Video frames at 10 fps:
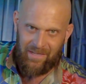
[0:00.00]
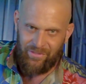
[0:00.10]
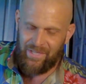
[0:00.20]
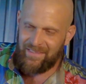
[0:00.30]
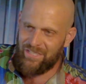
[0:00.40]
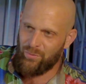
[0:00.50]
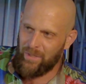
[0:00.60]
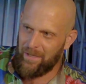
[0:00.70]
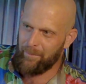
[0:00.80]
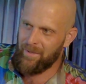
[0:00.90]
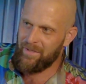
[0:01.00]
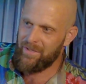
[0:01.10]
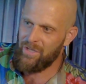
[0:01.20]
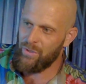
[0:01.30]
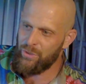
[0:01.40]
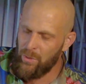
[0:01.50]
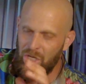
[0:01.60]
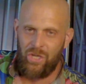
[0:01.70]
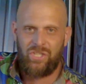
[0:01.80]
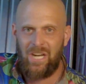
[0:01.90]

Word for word: I think that's what, I'm um, you know, do a good